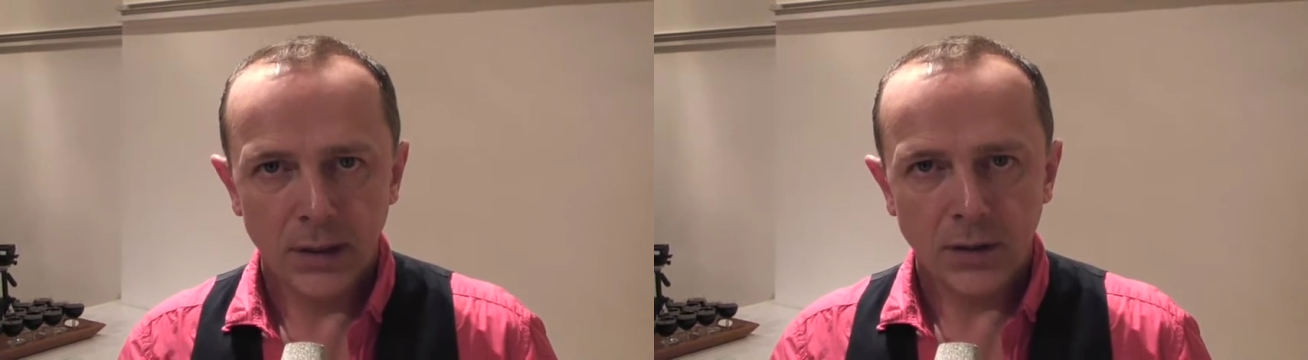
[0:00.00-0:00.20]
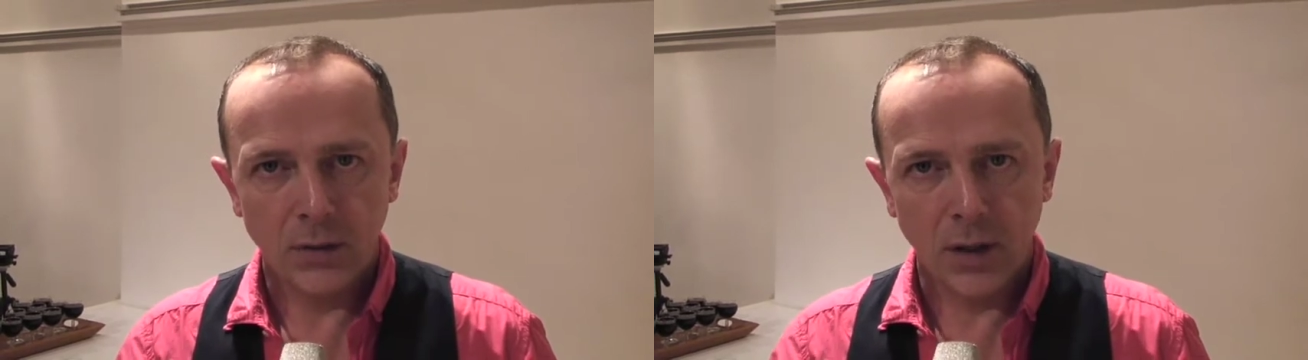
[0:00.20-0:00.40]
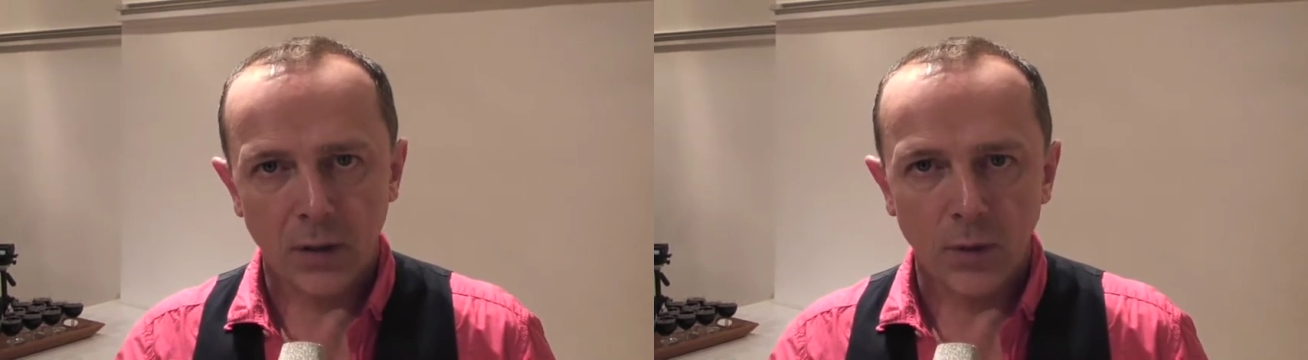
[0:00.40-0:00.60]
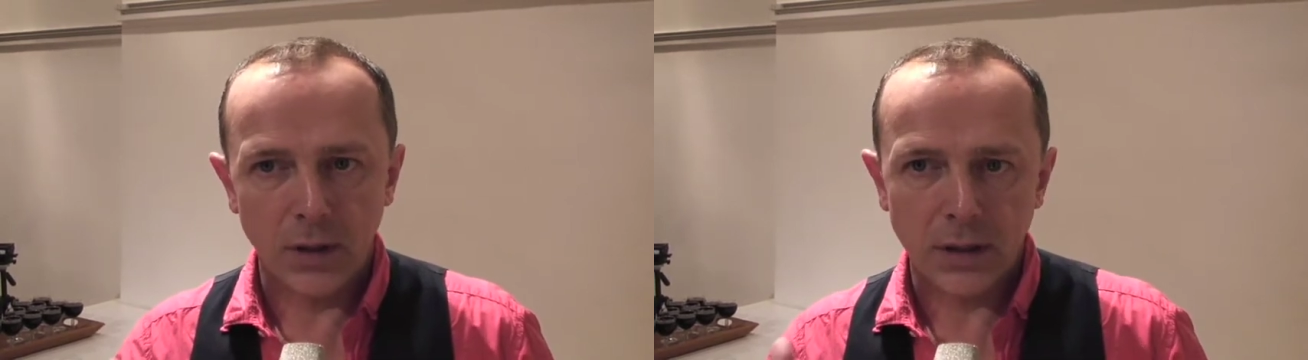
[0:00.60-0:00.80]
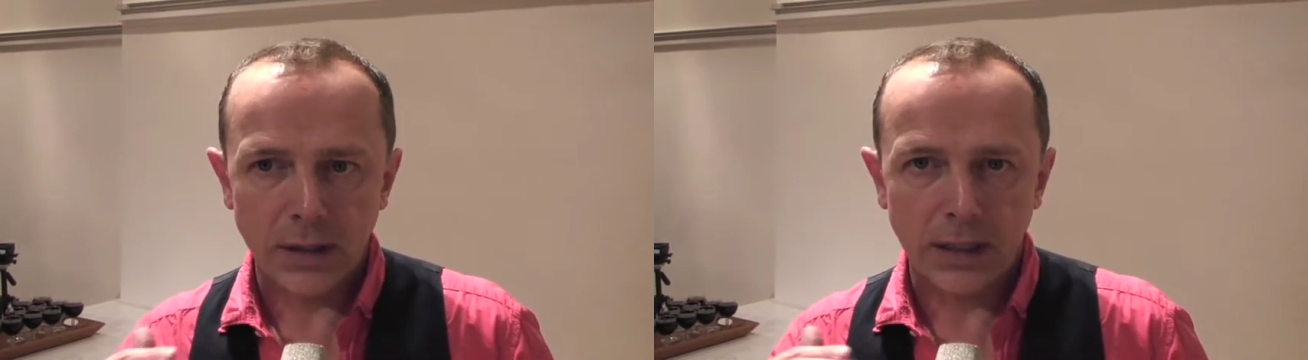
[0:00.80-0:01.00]
So in other
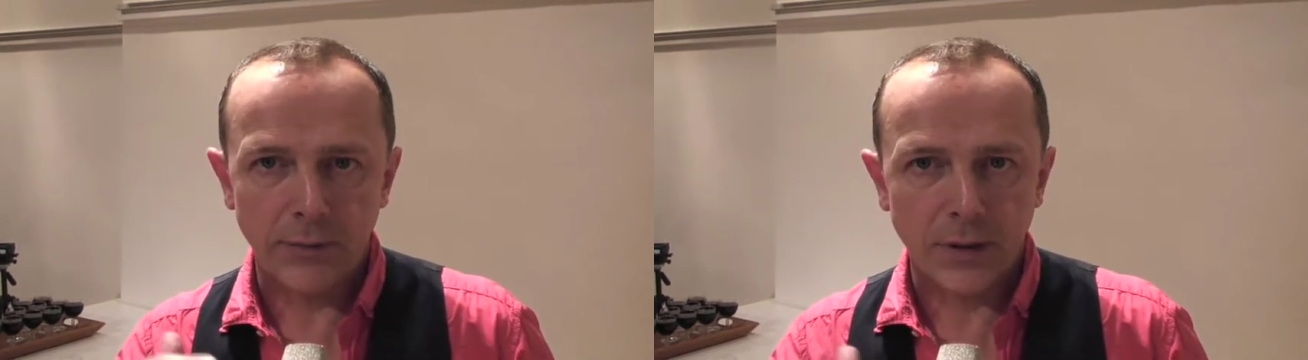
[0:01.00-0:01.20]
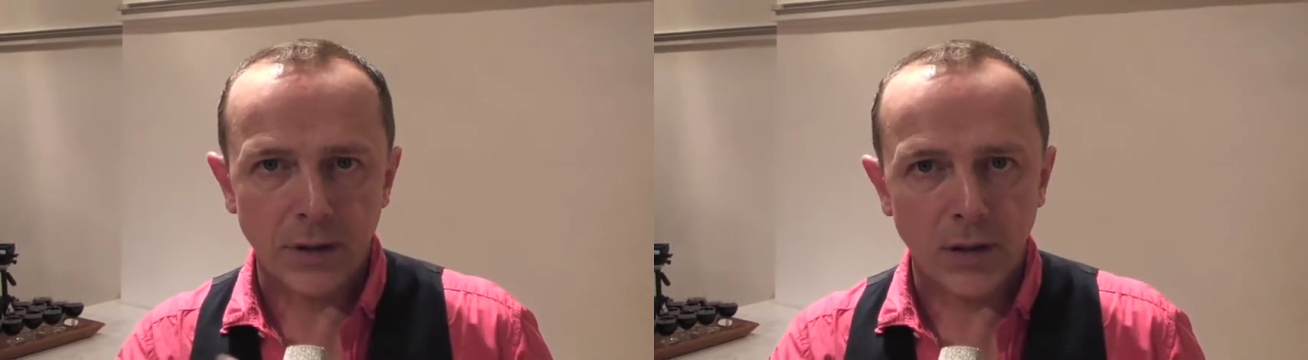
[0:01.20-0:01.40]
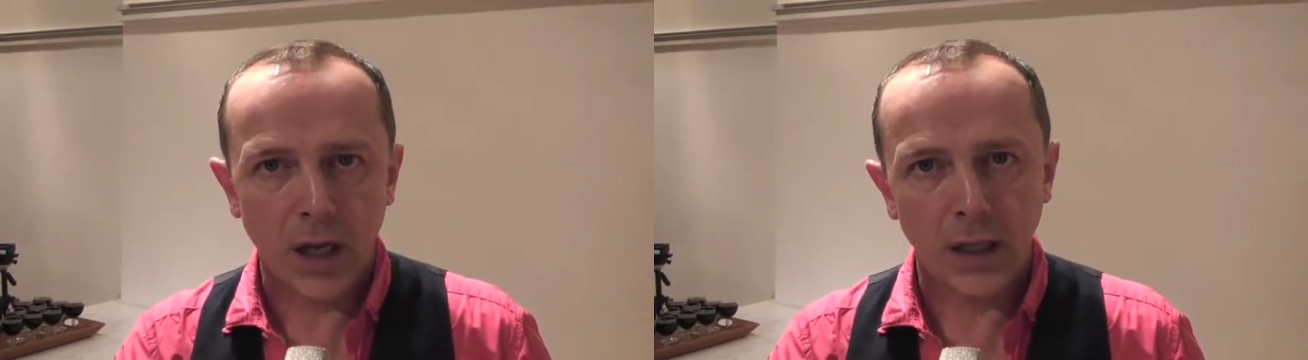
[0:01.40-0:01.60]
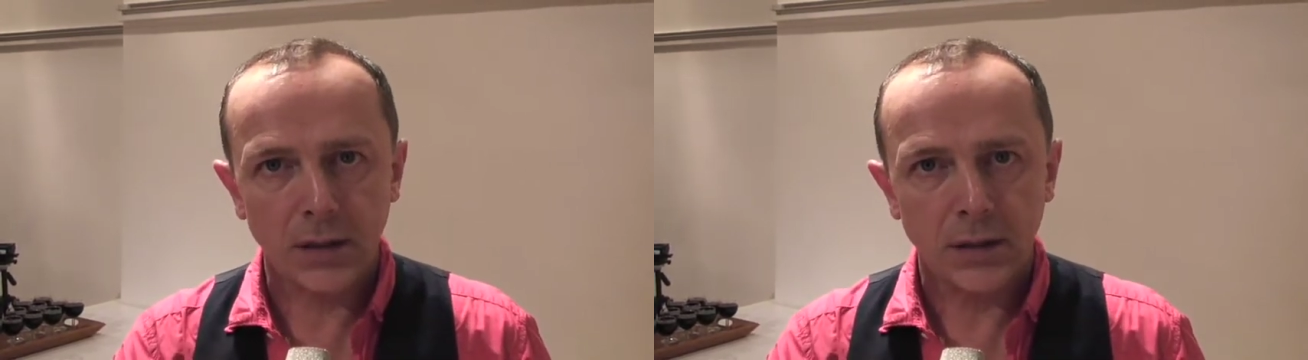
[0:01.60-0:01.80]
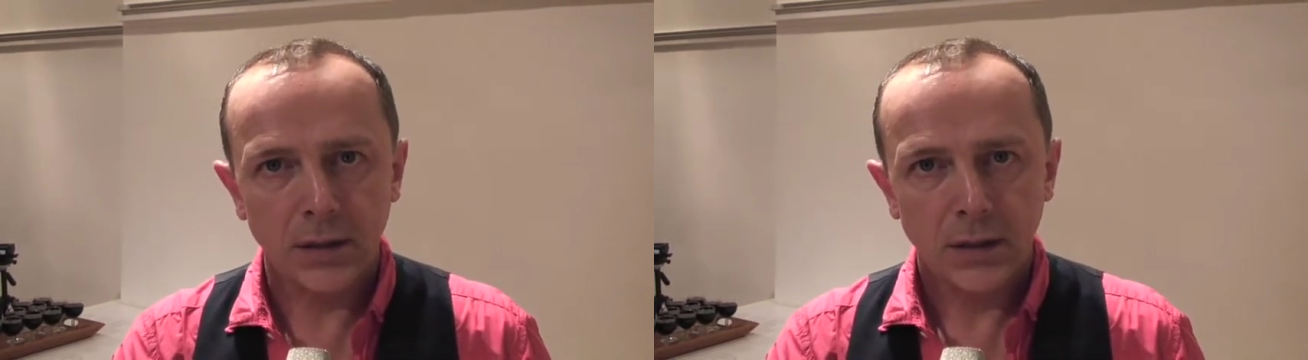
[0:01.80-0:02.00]
words, if it does not